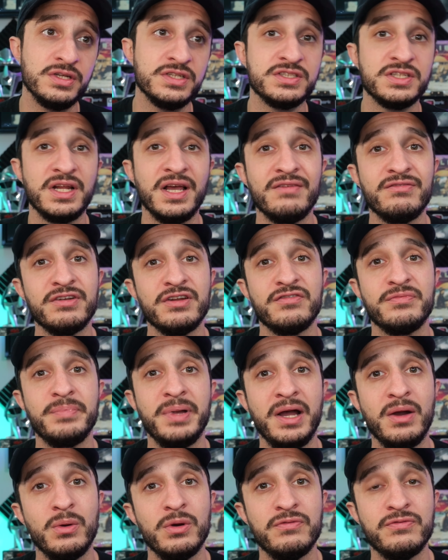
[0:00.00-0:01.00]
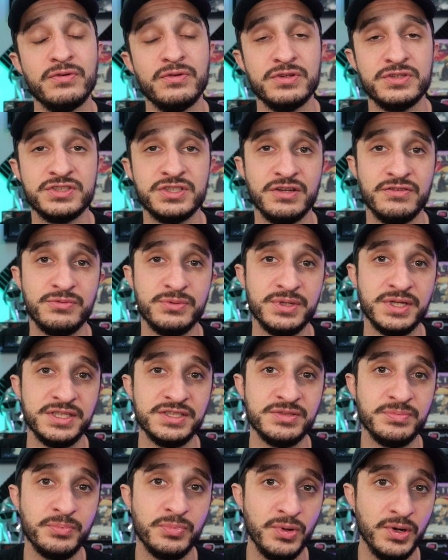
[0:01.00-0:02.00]
Does it have enough power for the stuff we
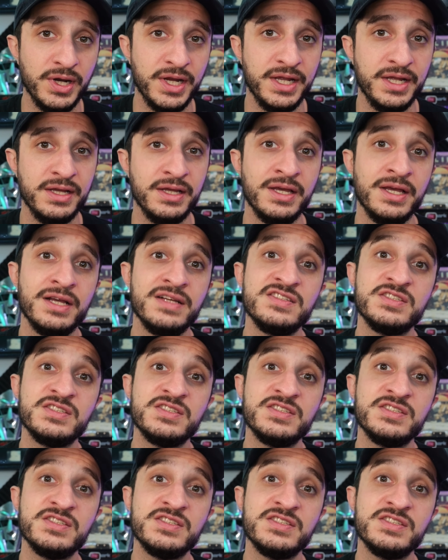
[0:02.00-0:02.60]
need to bring?